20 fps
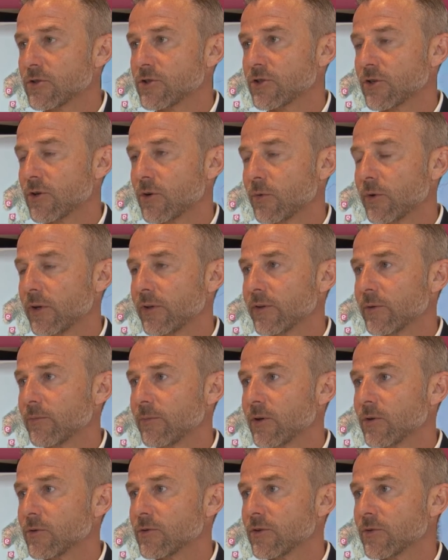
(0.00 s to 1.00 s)
showing the
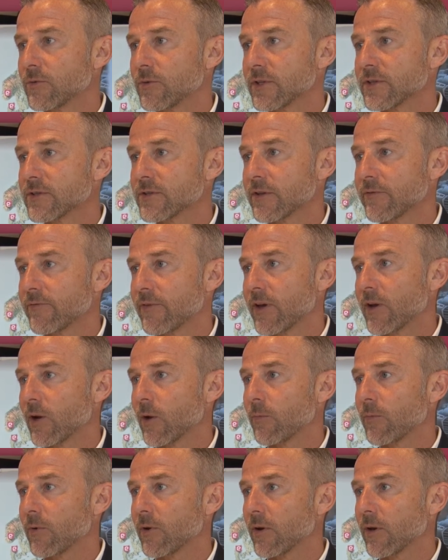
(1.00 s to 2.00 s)
motorists
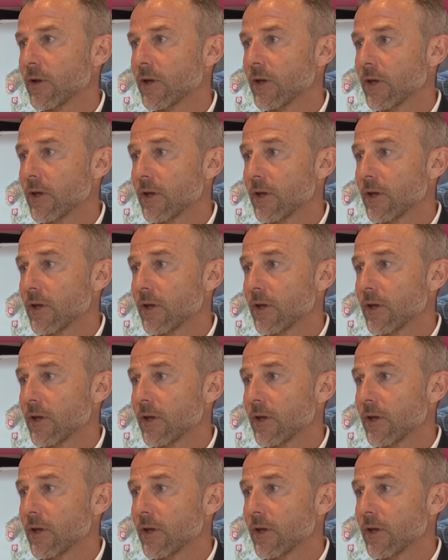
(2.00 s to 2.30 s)
available